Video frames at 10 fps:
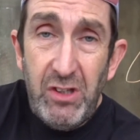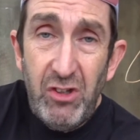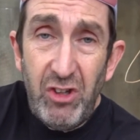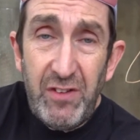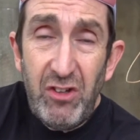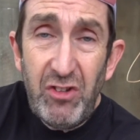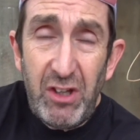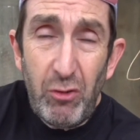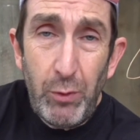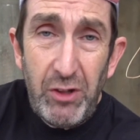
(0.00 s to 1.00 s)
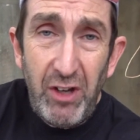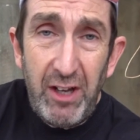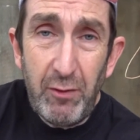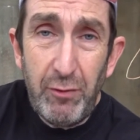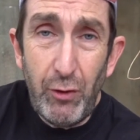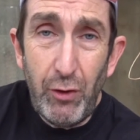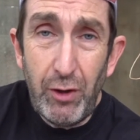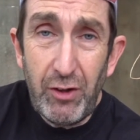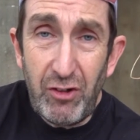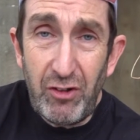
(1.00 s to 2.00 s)
so these things retail
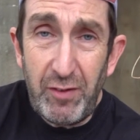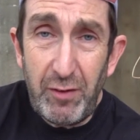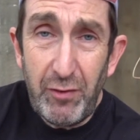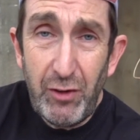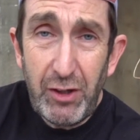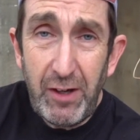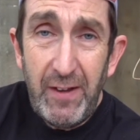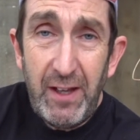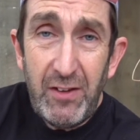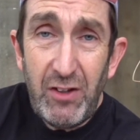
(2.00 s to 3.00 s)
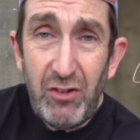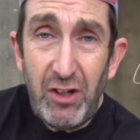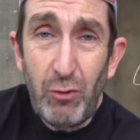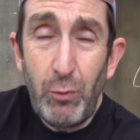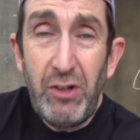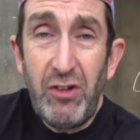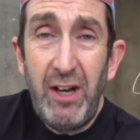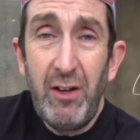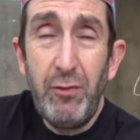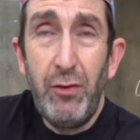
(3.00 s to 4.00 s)
for, he says I made a FERC, these things
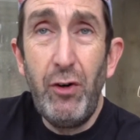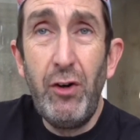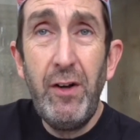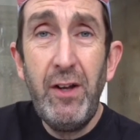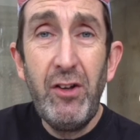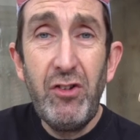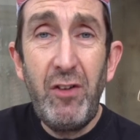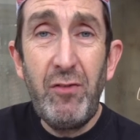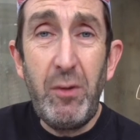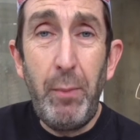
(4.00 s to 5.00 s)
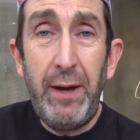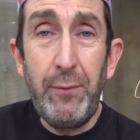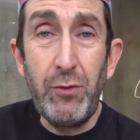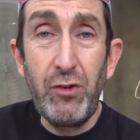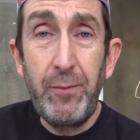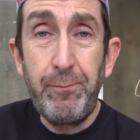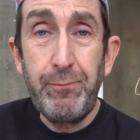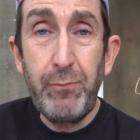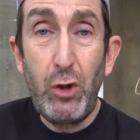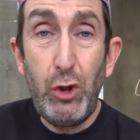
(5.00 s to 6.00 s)
retail for £70
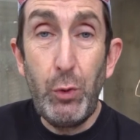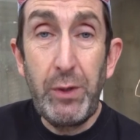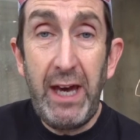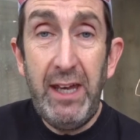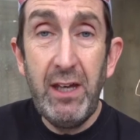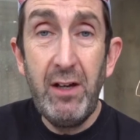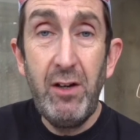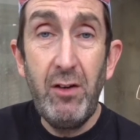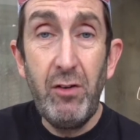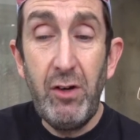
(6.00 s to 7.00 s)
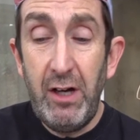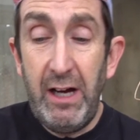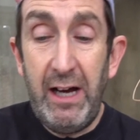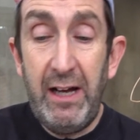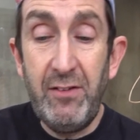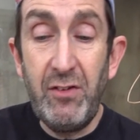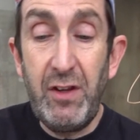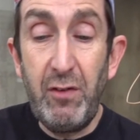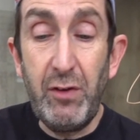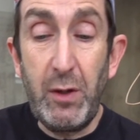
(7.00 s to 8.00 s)
UK and
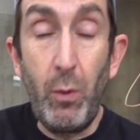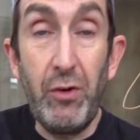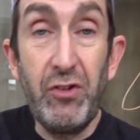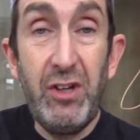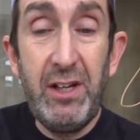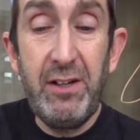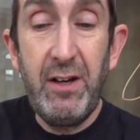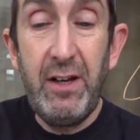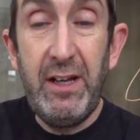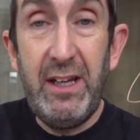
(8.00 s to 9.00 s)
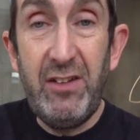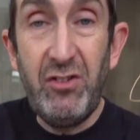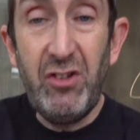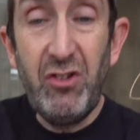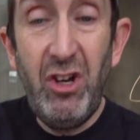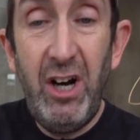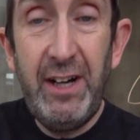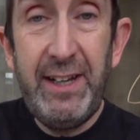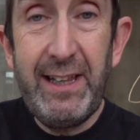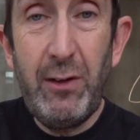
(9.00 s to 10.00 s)
they're fully warranted is this
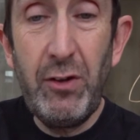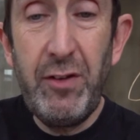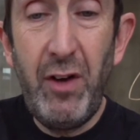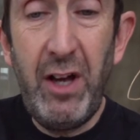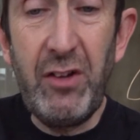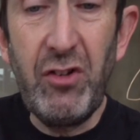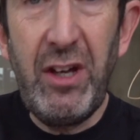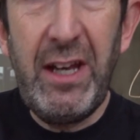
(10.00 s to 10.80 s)
tiny little device